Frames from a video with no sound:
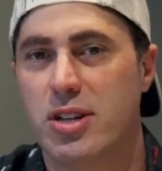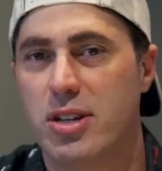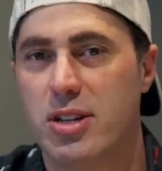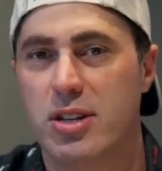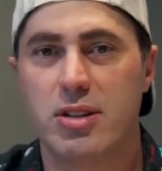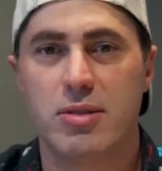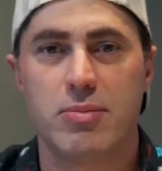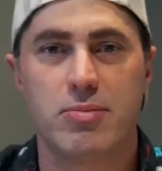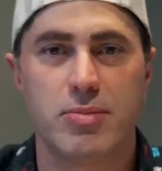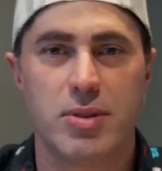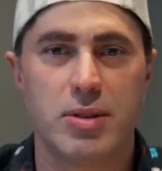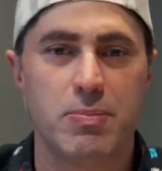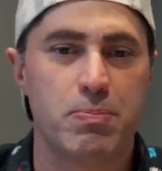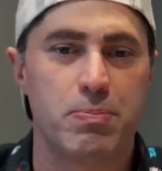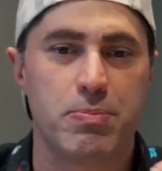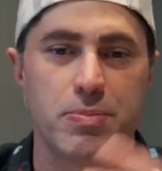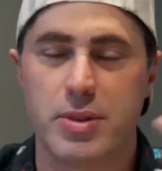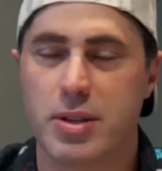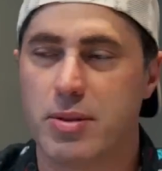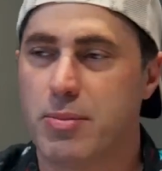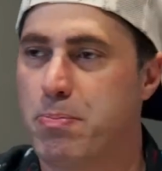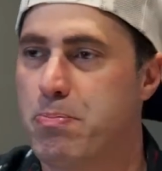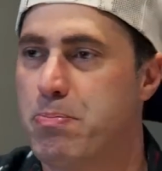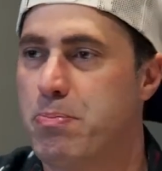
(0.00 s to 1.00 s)

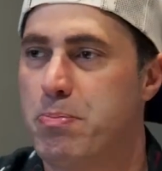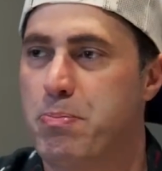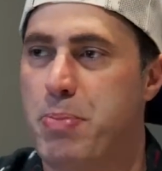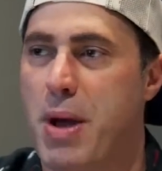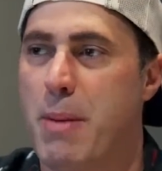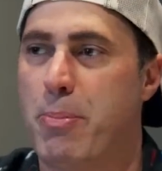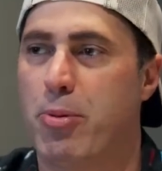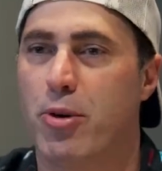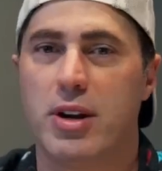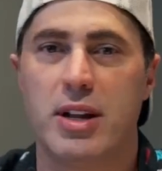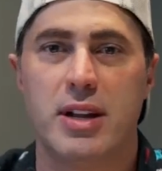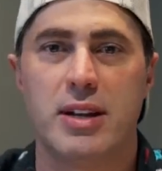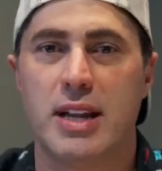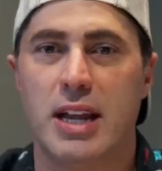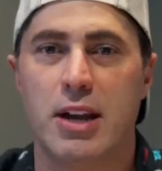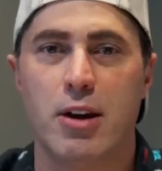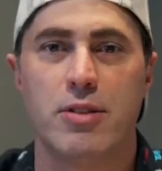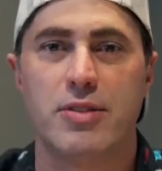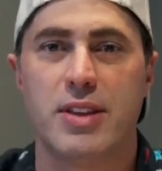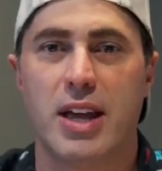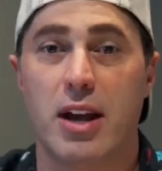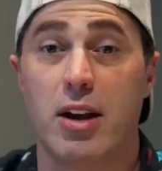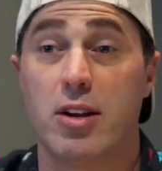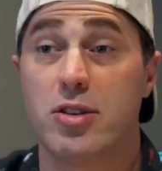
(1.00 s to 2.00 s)
You pepper it in here
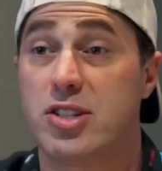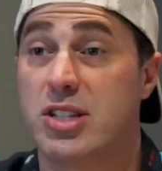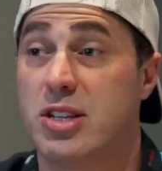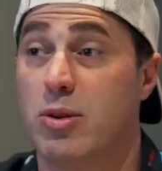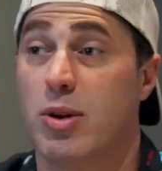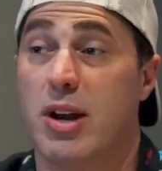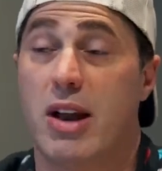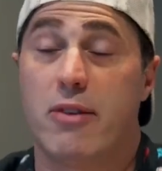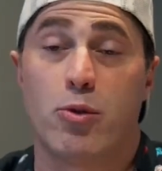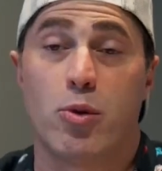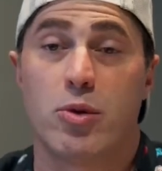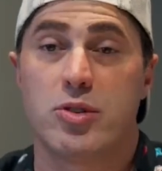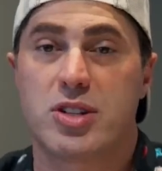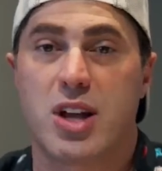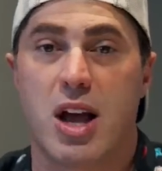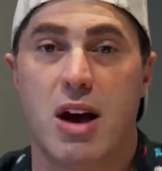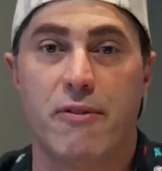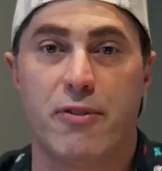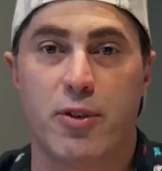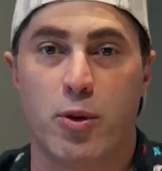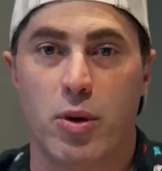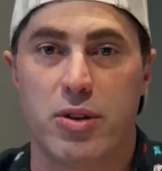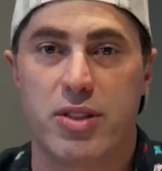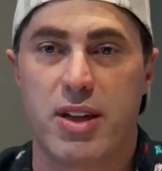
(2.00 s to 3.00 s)
and there, see what everyone's
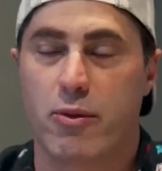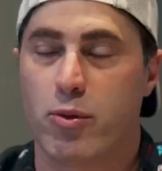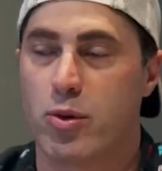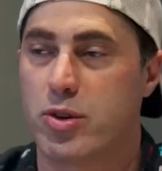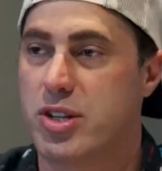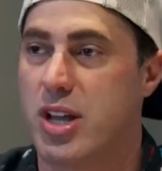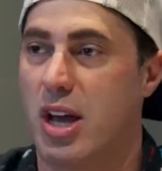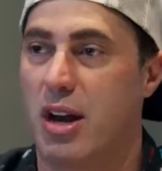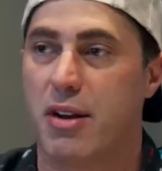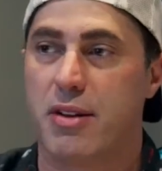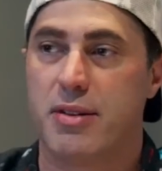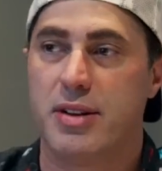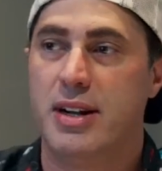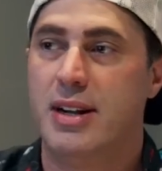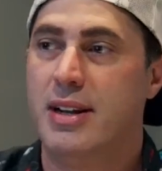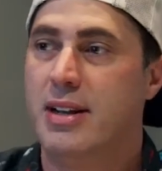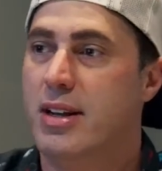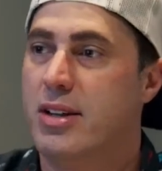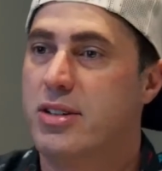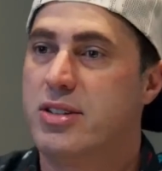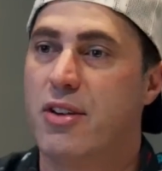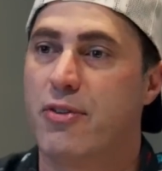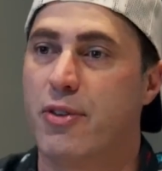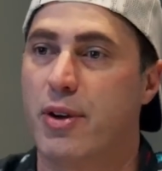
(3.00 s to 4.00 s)
comfy with. Everyone's got a
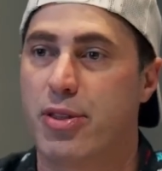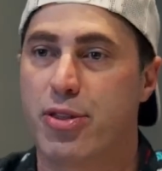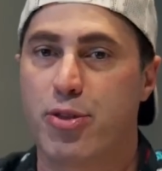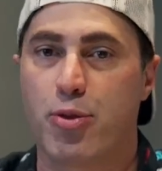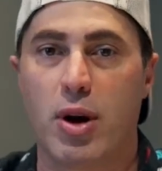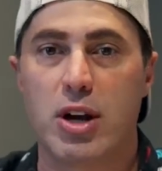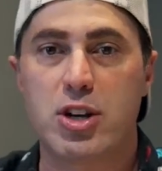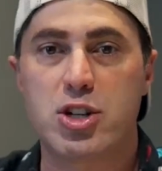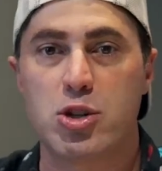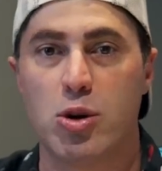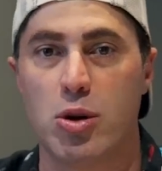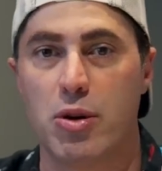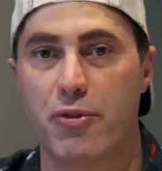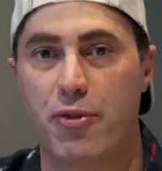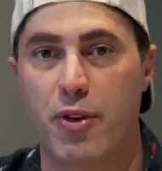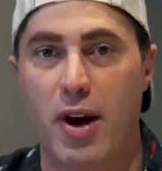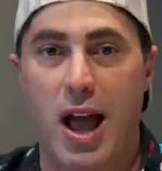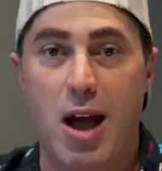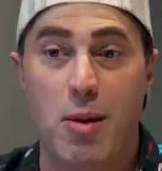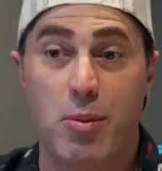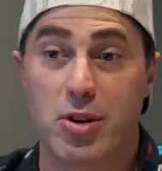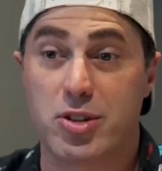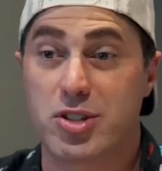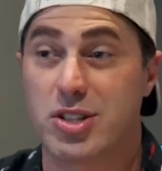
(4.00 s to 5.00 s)
different threshold for
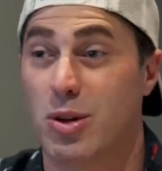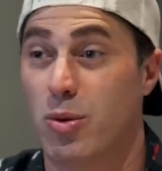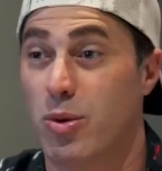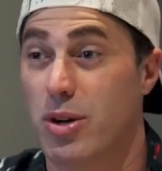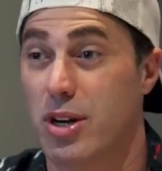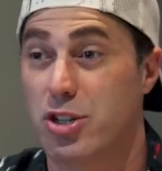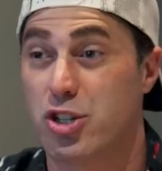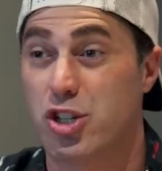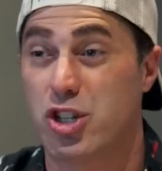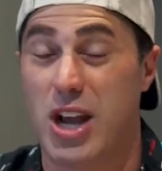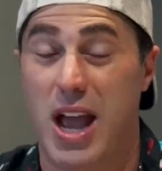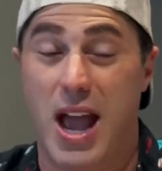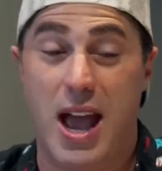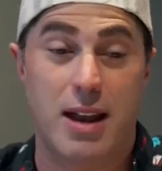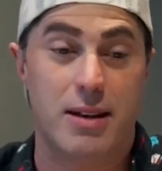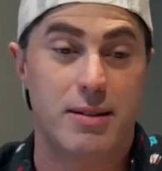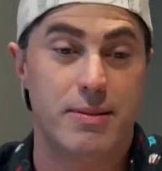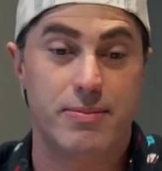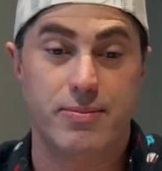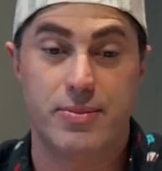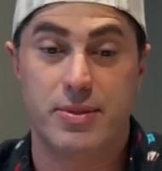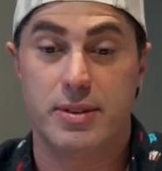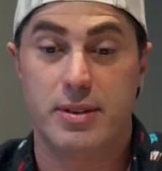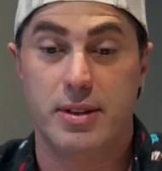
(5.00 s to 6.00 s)
how much they want to
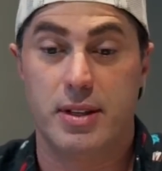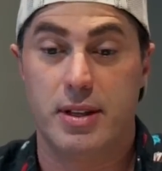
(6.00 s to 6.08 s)
chat